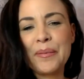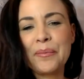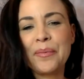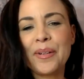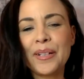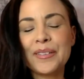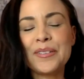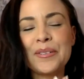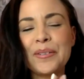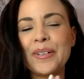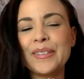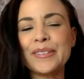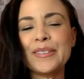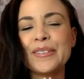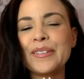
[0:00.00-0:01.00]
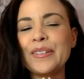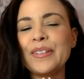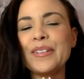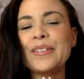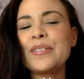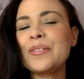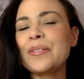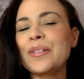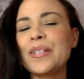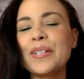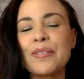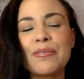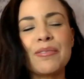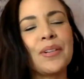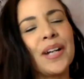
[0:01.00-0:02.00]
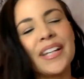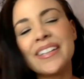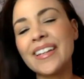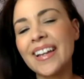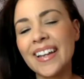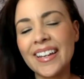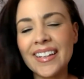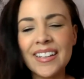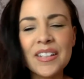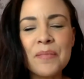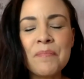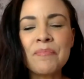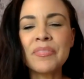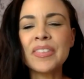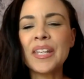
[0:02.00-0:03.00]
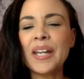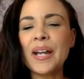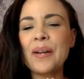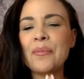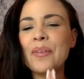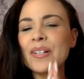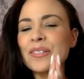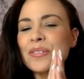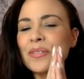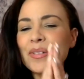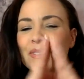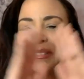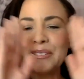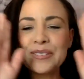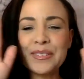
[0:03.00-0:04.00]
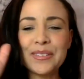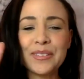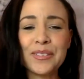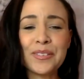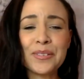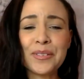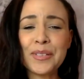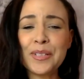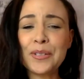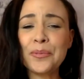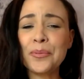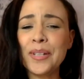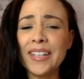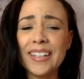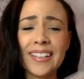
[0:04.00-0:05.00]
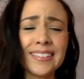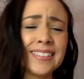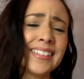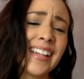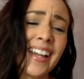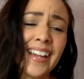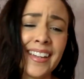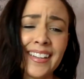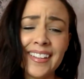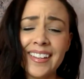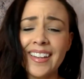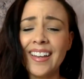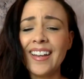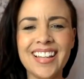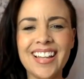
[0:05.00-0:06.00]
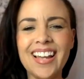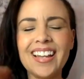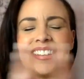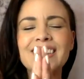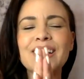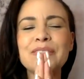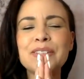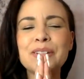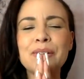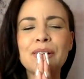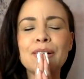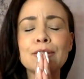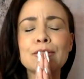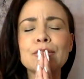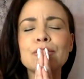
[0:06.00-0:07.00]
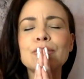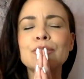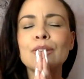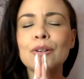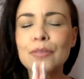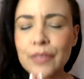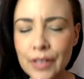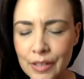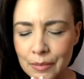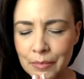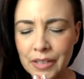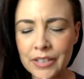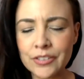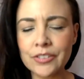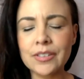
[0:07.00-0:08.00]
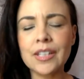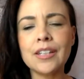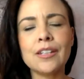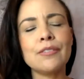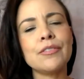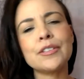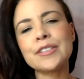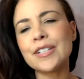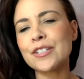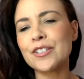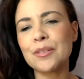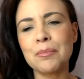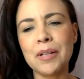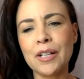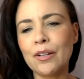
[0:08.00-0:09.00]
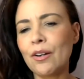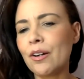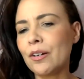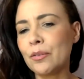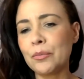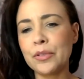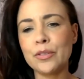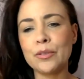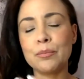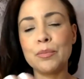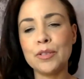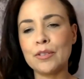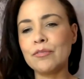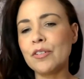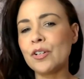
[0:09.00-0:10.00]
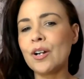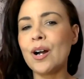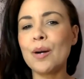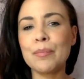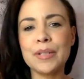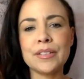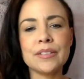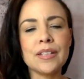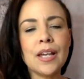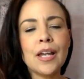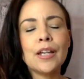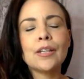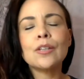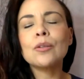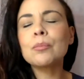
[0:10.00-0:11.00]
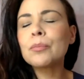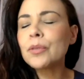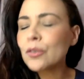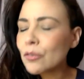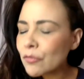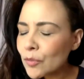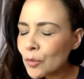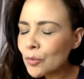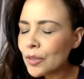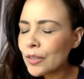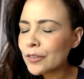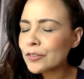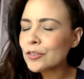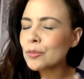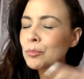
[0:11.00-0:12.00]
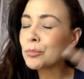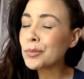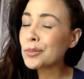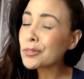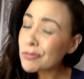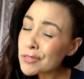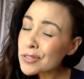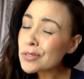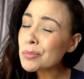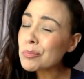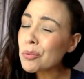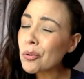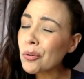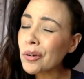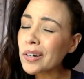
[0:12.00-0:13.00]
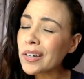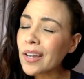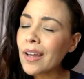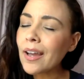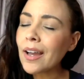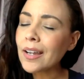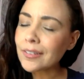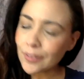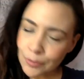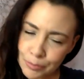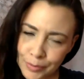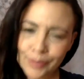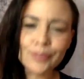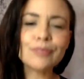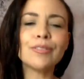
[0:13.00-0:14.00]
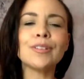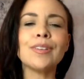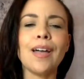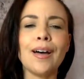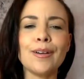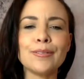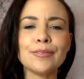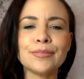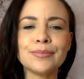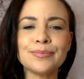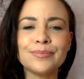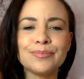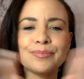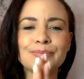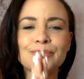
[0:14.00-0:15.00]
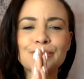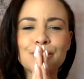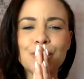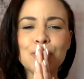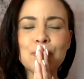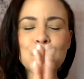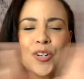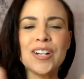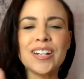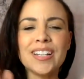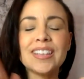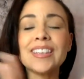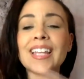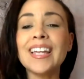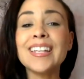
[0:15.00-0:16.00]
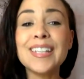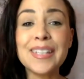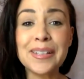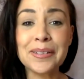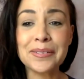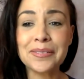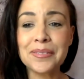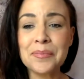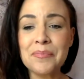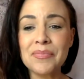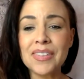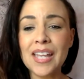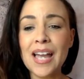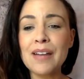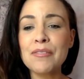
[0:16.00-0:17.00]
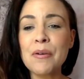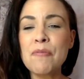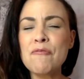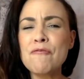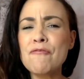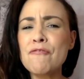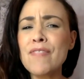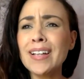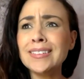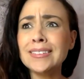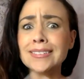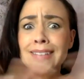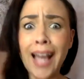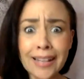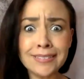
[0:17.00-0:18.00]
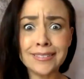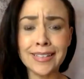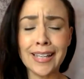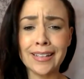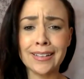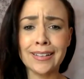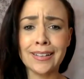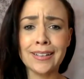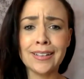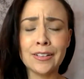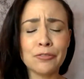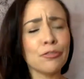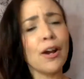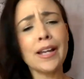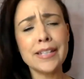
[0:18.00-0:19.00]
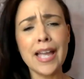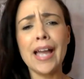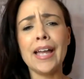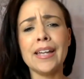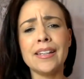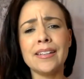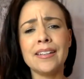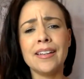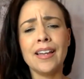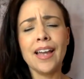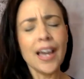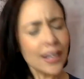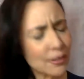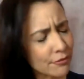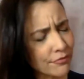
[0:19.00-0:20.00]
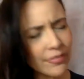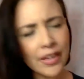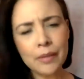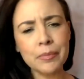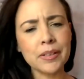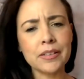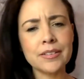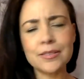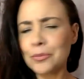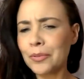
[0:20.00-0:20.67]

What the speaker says: want you all to start enjoying your Friday. I want you all to start enjoying your weekend. Yay. I love you all so very much. Thank you for touching my heart with your beautiful comments, your beautiful words, your beautiful support, and your beautiful love. Thank you. Have a fantastic Friday and a fabulous